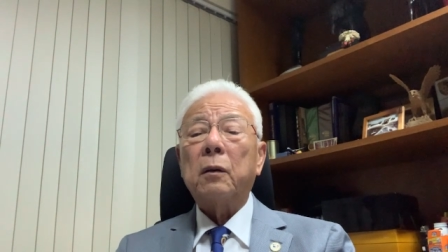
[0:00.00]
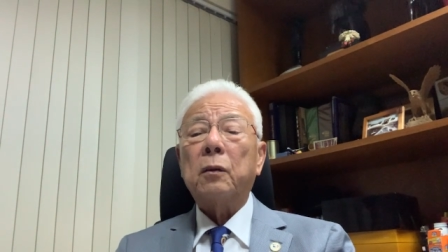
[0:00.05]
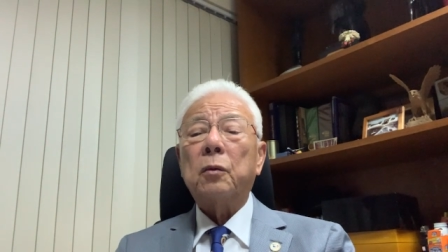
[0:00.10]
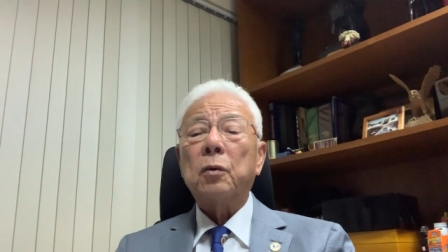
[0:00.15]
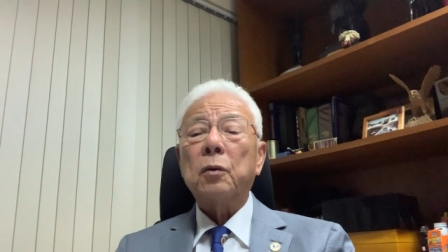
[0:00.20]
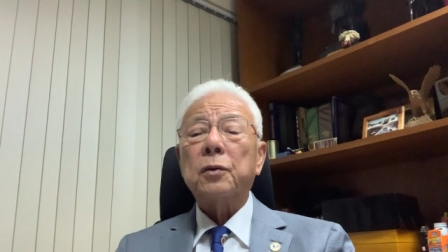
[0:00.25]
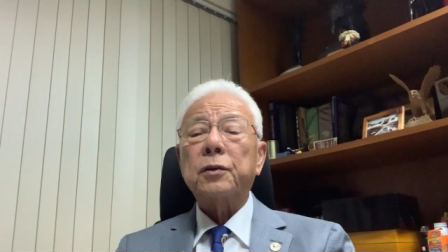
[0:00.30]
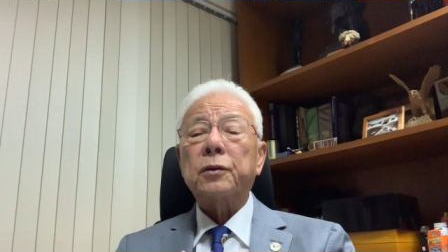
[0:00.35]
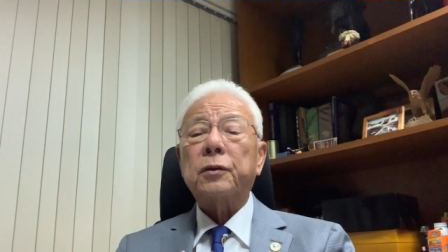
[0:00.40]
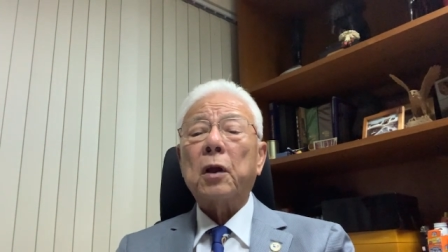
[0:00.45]

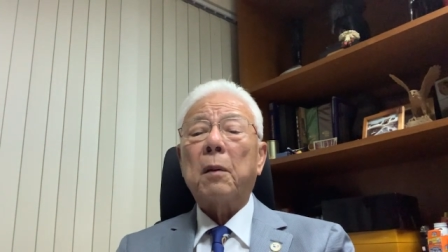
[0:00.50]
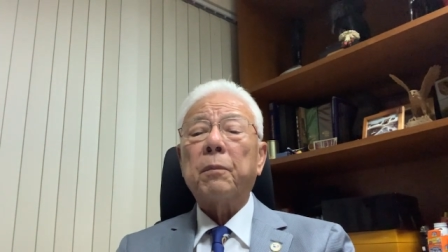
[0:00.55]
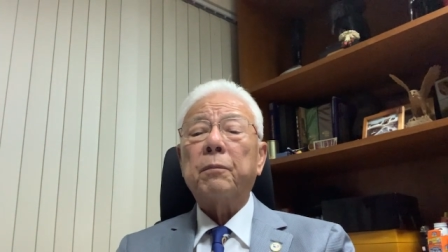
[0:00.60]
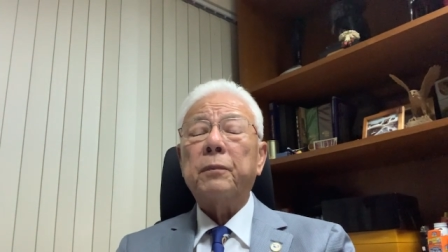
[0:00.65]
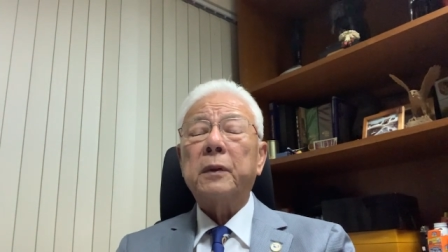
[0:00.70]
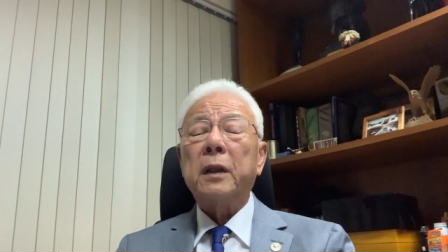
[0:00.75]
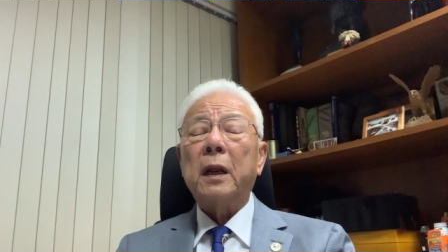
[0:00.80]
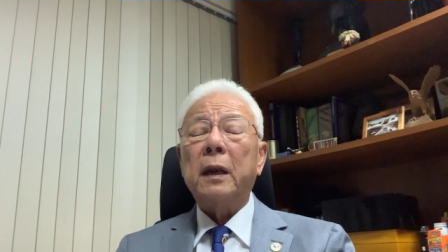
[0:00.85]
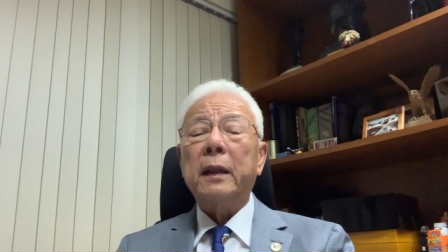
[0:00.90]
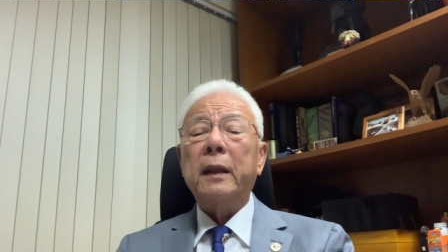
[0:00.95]
to
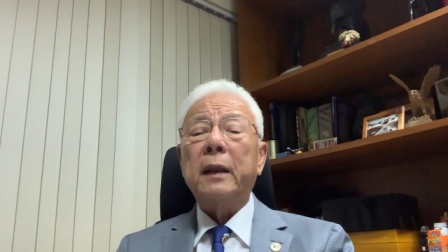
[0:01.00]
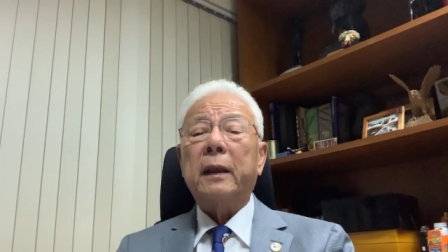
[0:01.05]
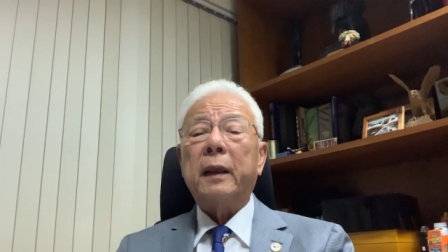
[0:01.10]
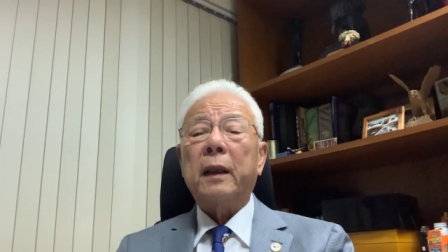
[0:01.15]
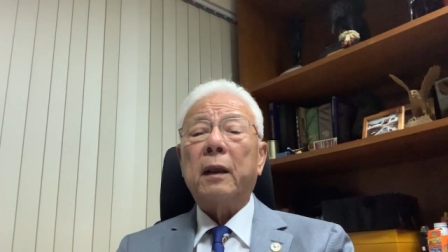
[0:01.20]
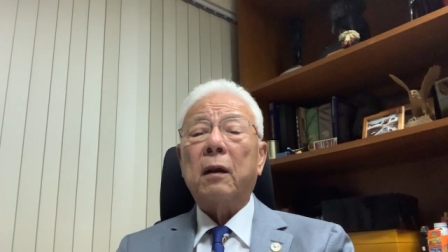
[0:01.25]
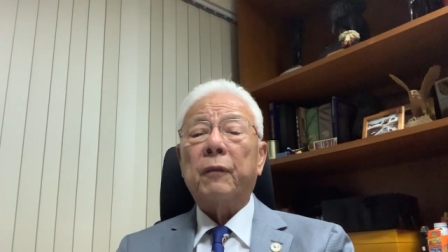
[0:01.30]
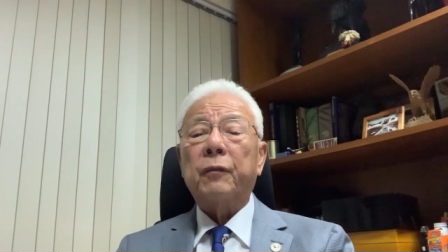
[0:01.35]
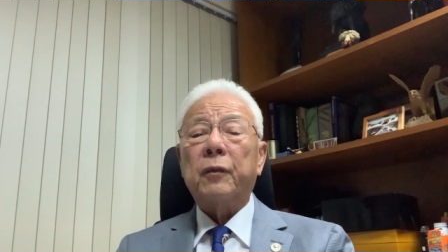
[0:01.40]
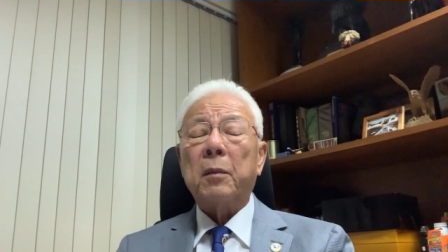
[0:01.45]
stop the
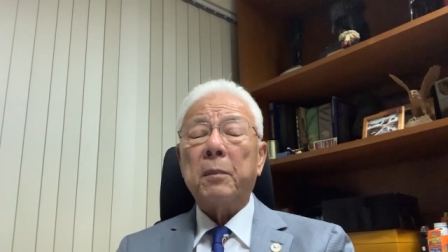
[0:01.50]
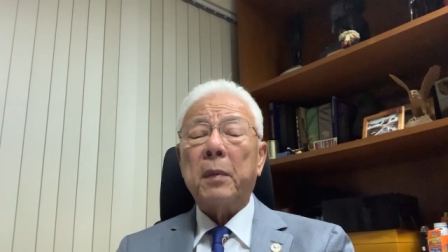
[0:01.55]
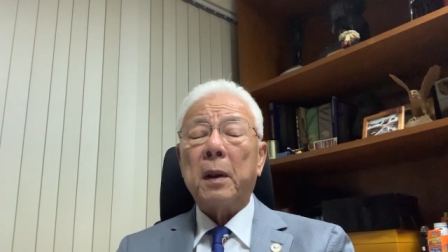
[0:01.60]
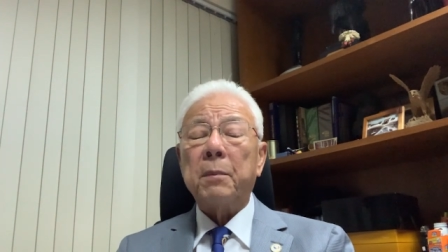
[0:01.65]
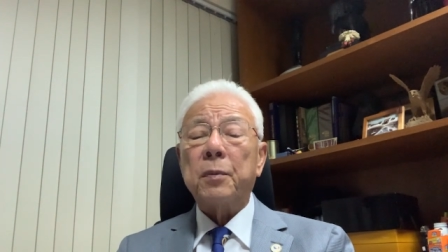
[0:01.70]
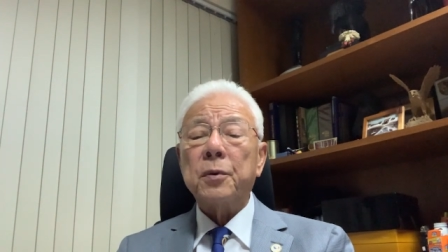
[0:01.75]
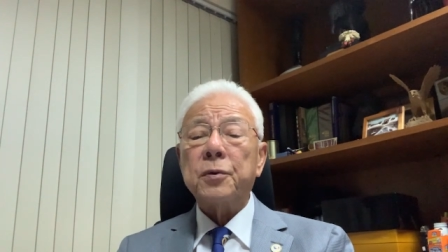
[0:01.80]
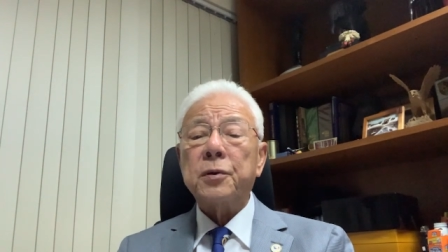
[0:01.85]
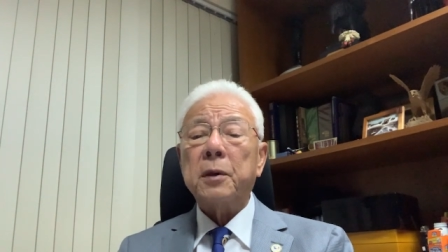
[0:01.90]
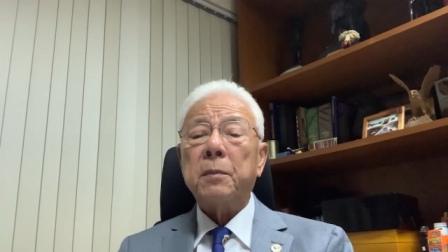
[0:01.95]
leaking of the
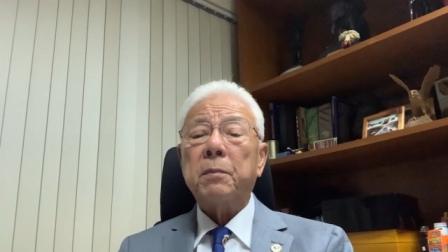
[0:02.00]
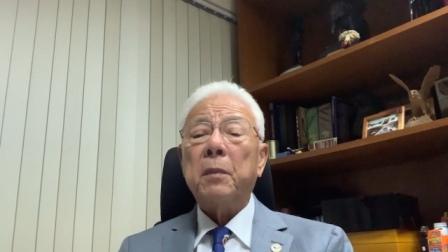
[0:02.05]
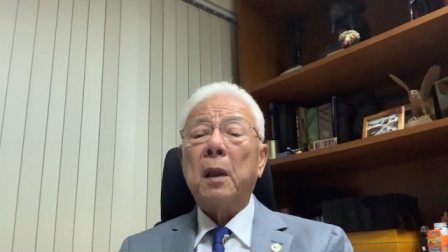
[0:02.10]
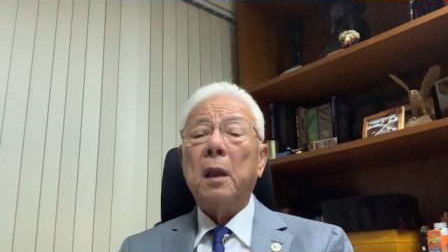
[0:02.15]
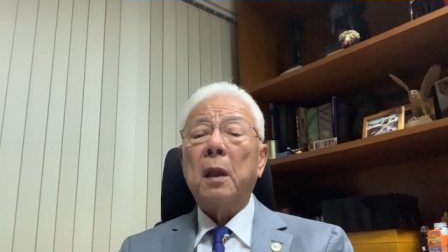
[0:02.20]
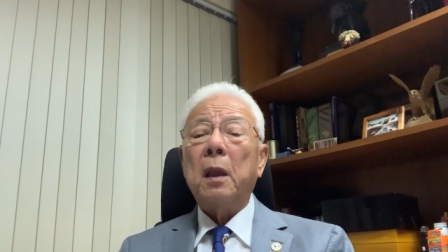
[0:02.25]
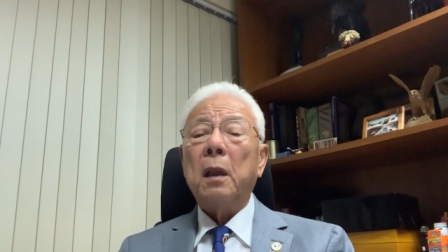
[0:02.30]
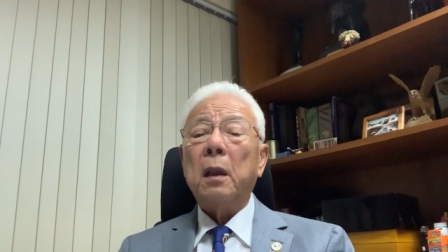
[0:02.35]
membership